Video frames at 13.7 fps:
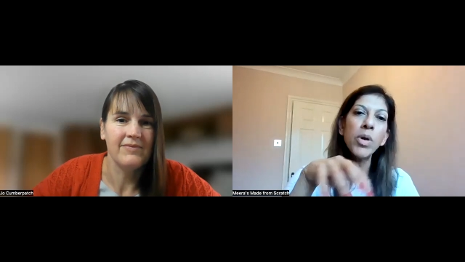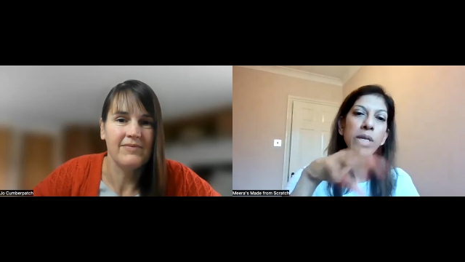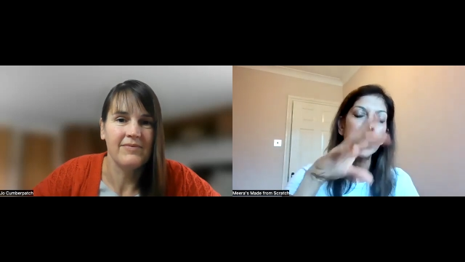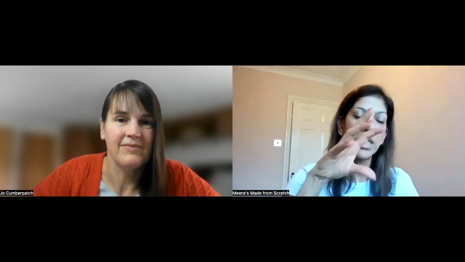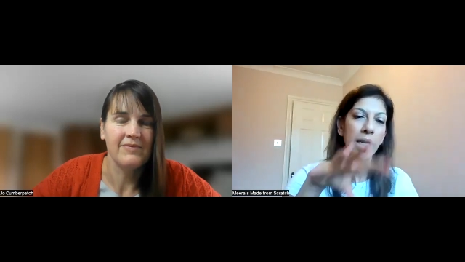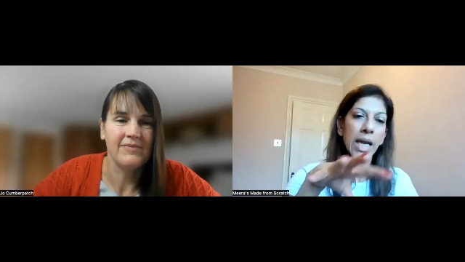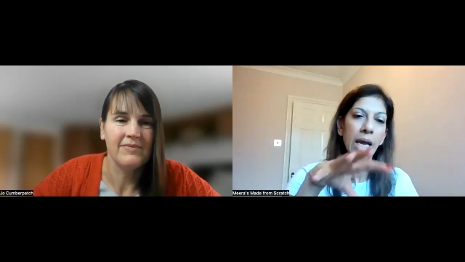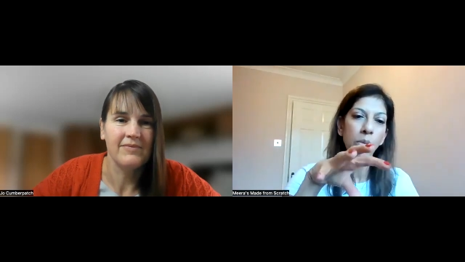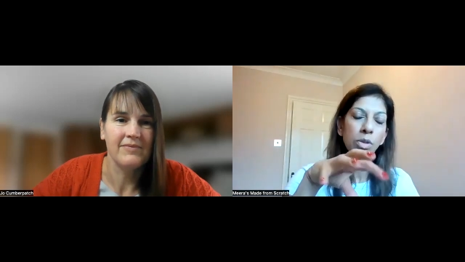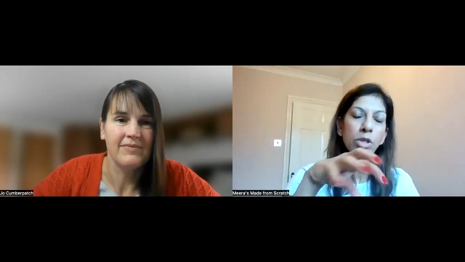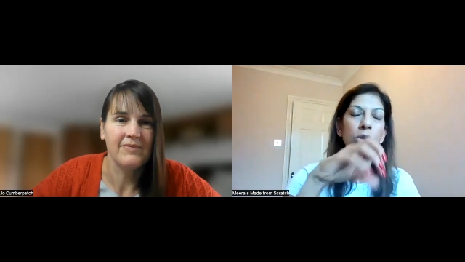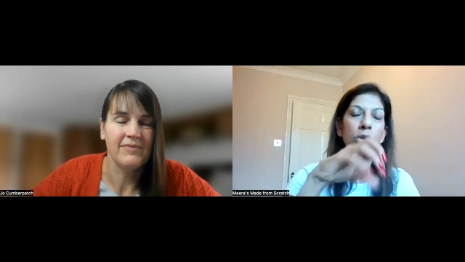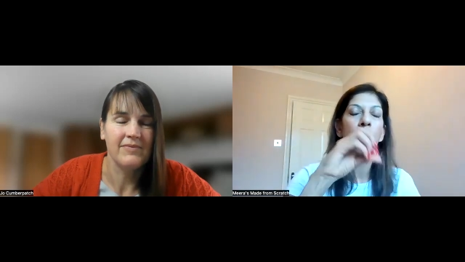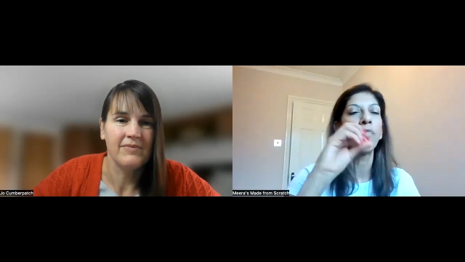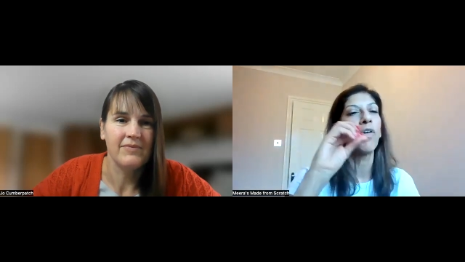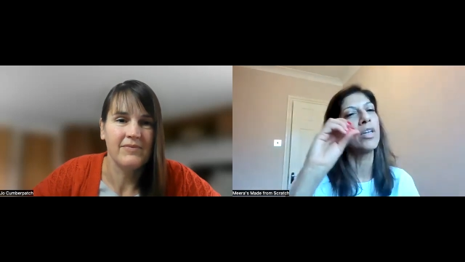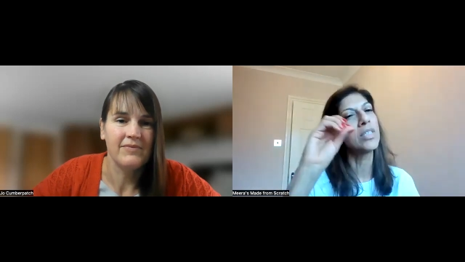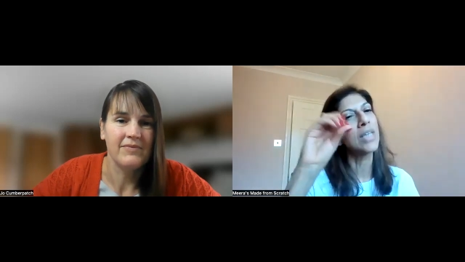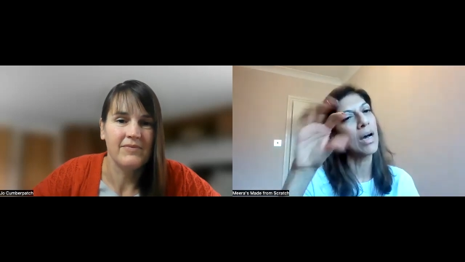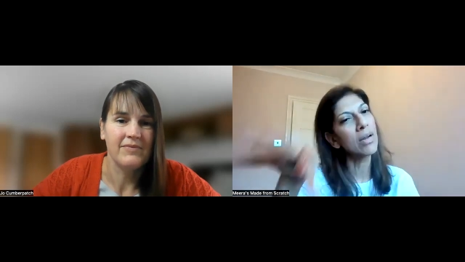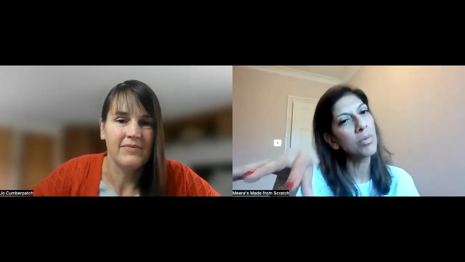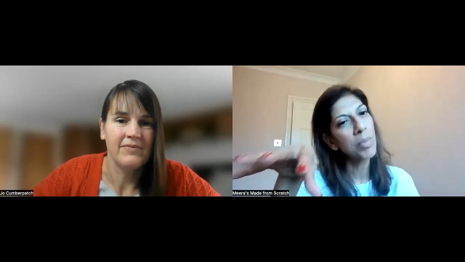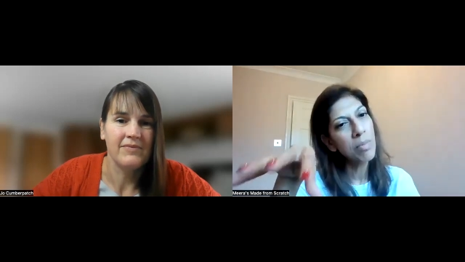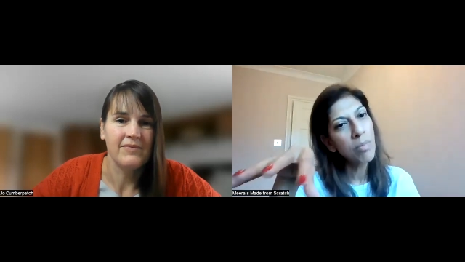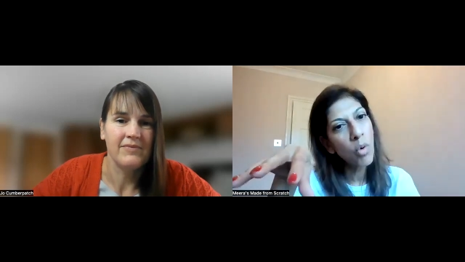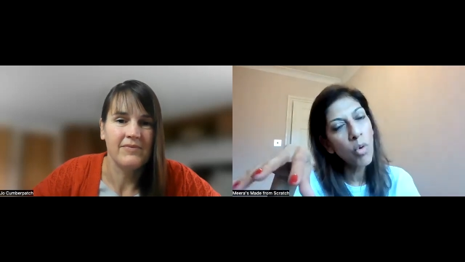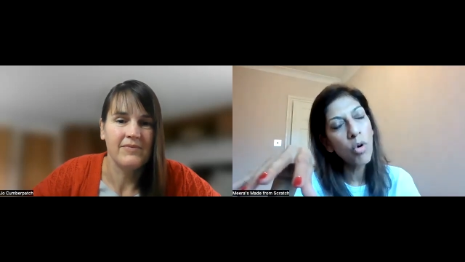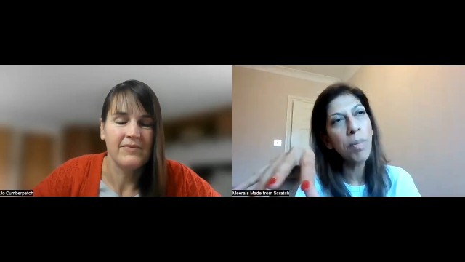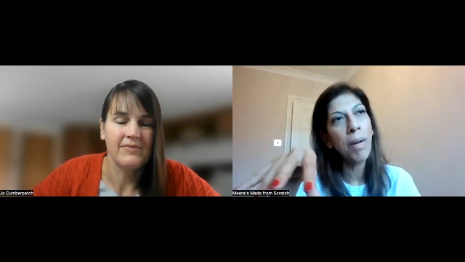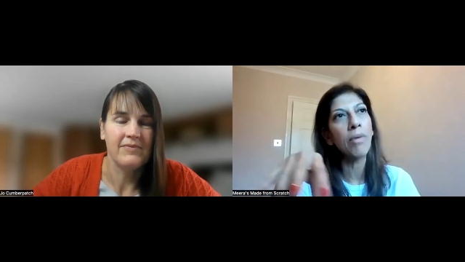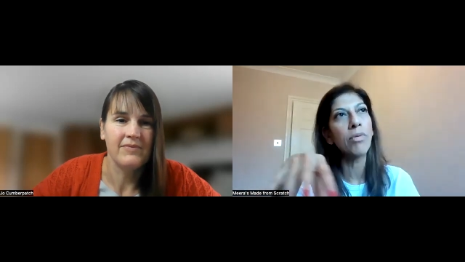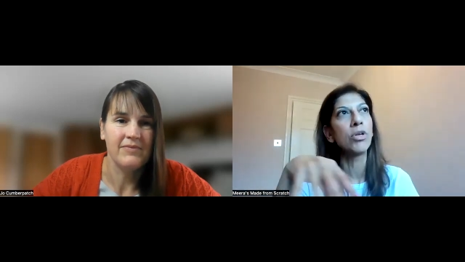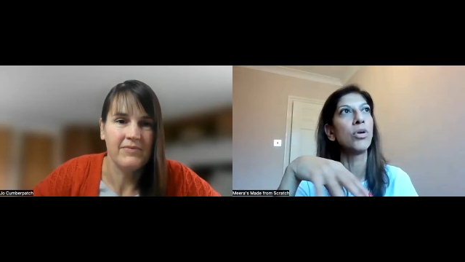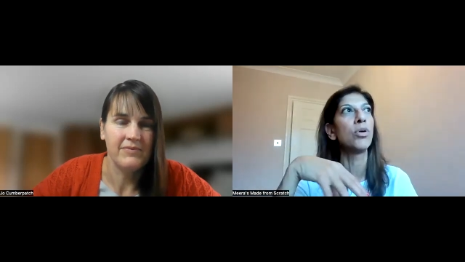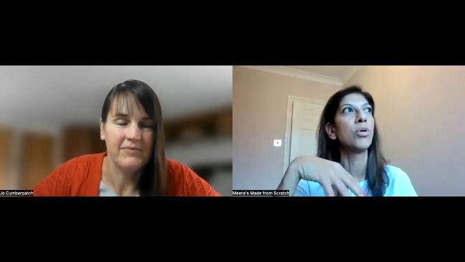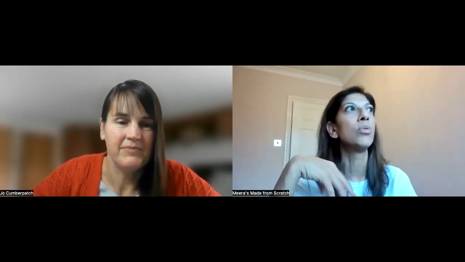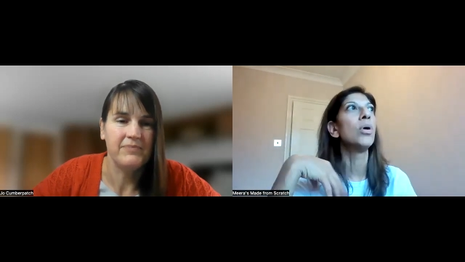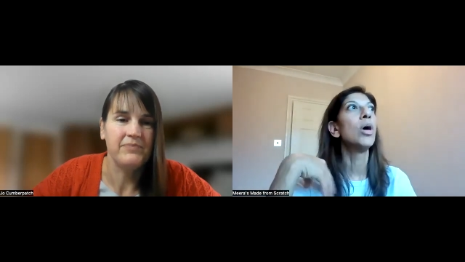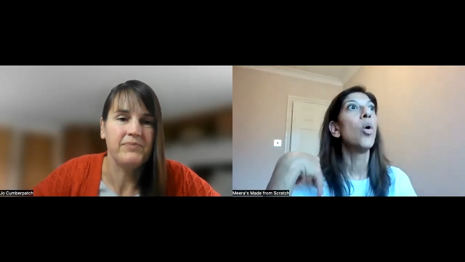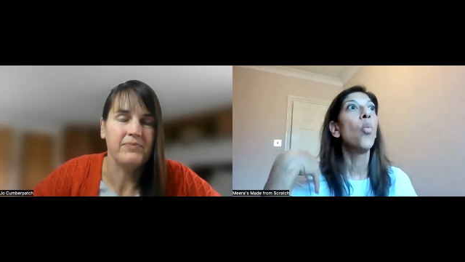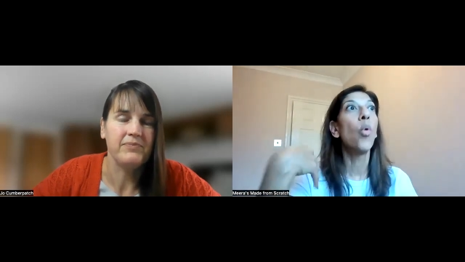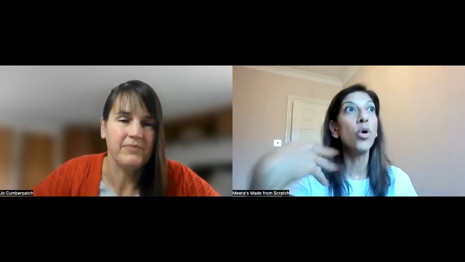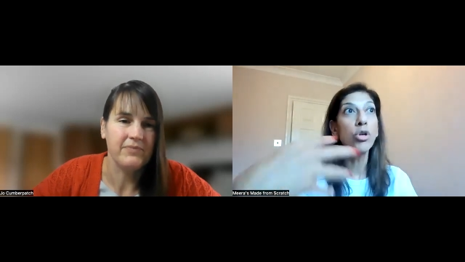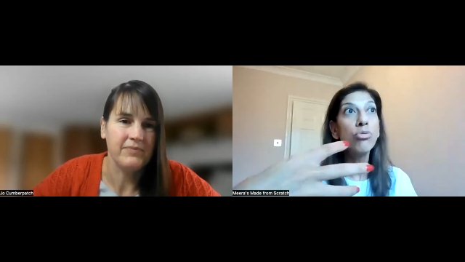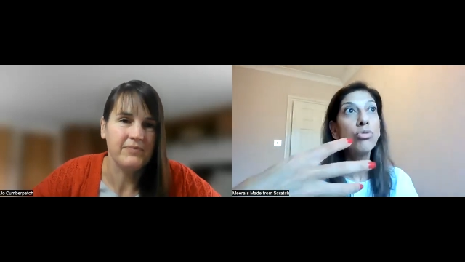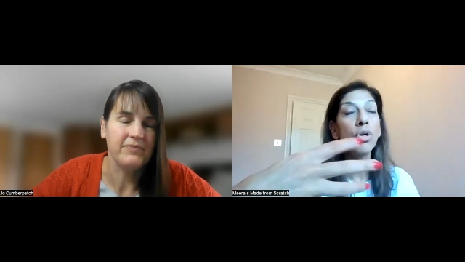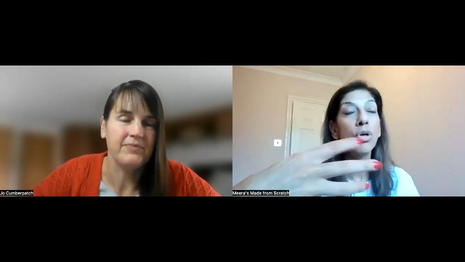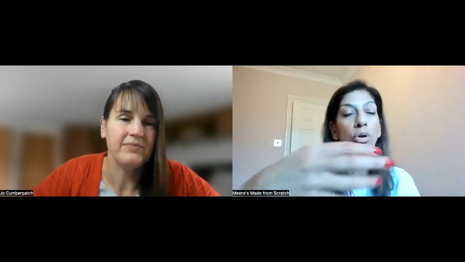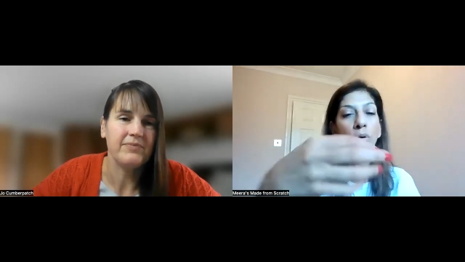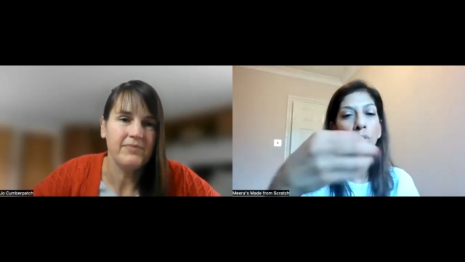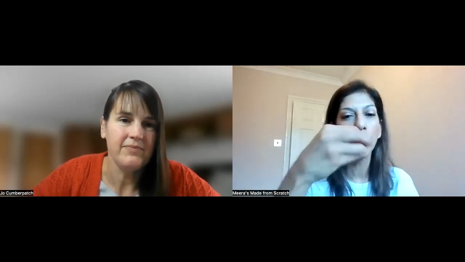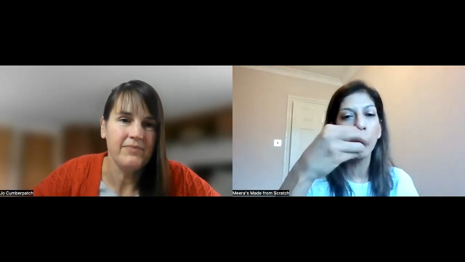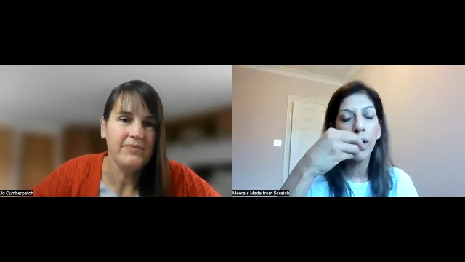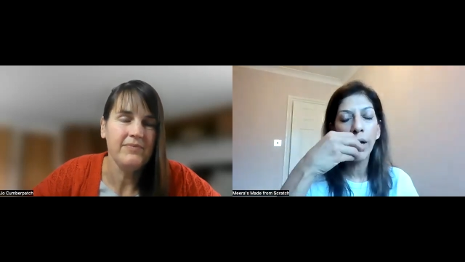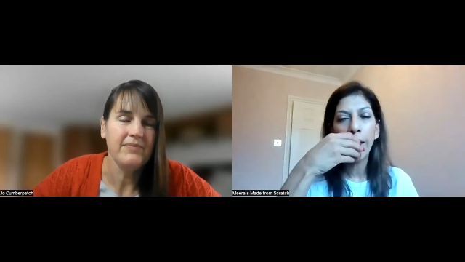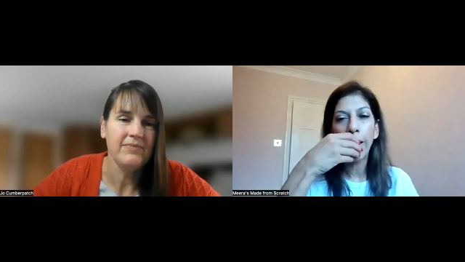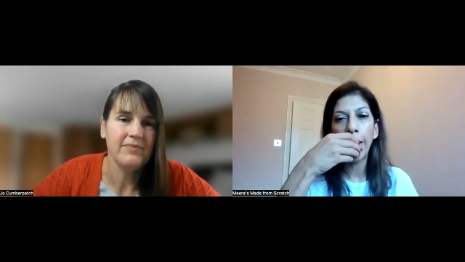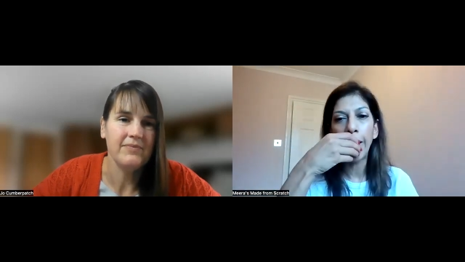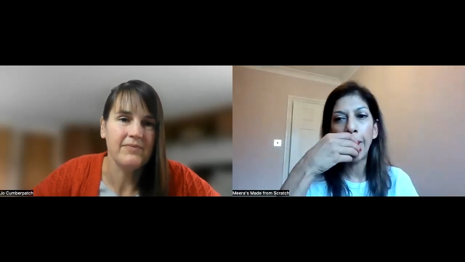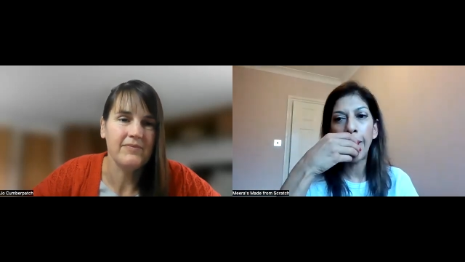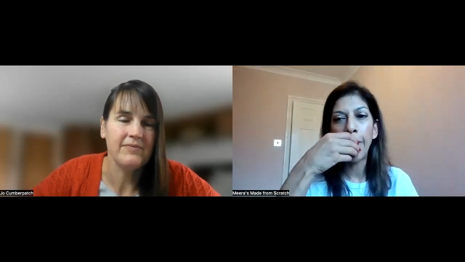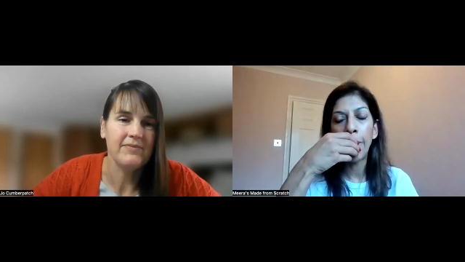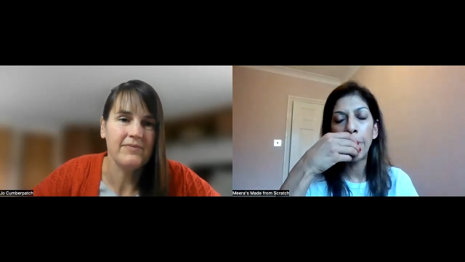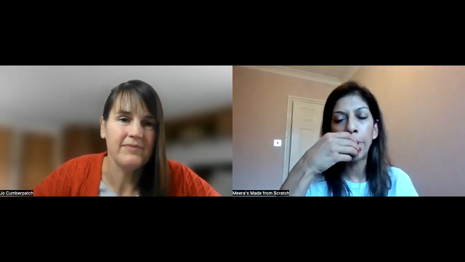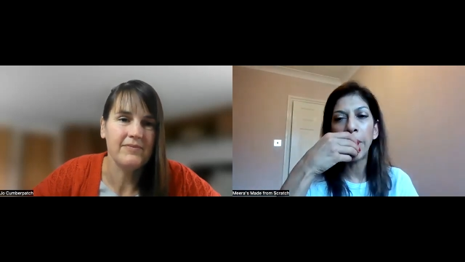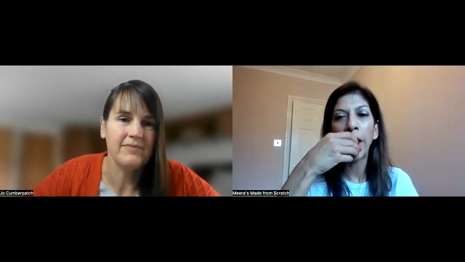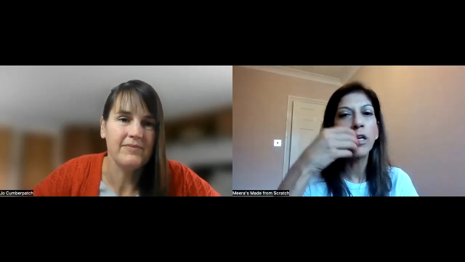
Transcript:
Speaker 1: wanted to connect with you find out a little bit more about you what you do um,